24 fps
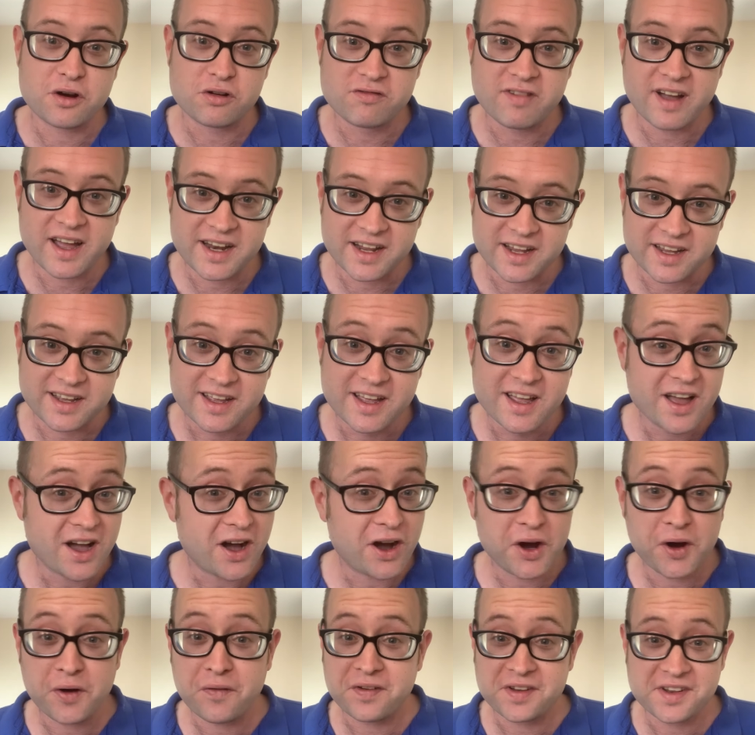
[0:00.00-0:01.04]
already.
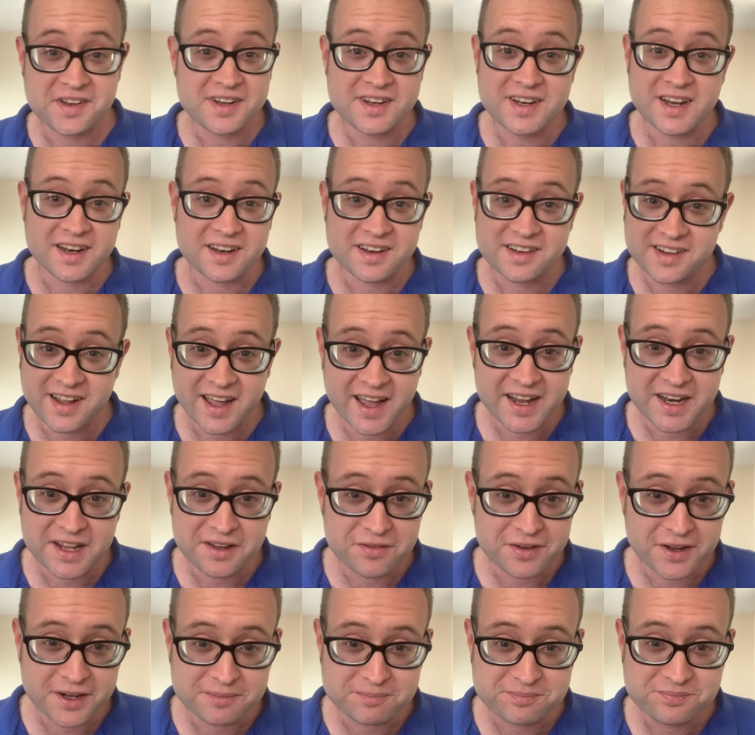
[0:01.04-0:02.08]
I obviously didn't say
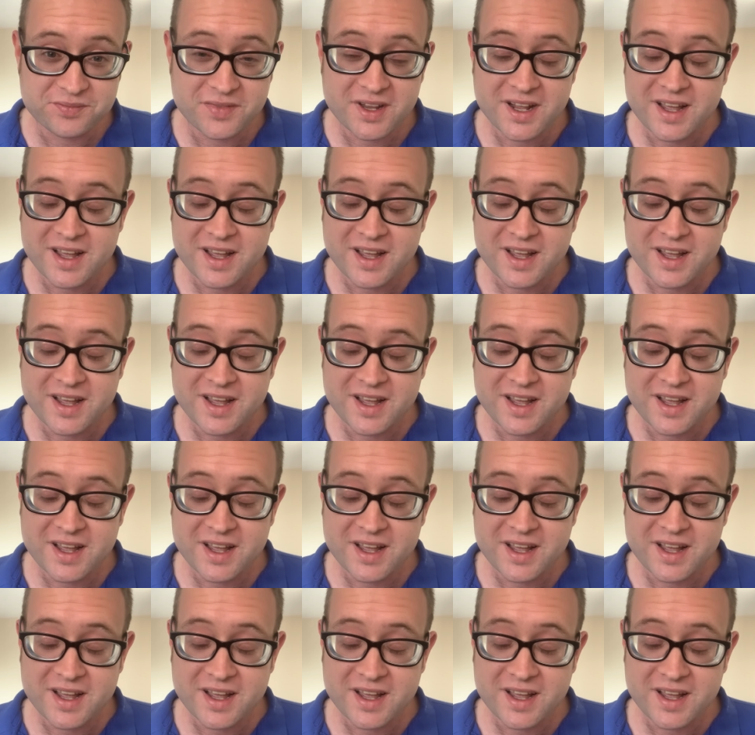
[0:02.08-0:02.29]
anything.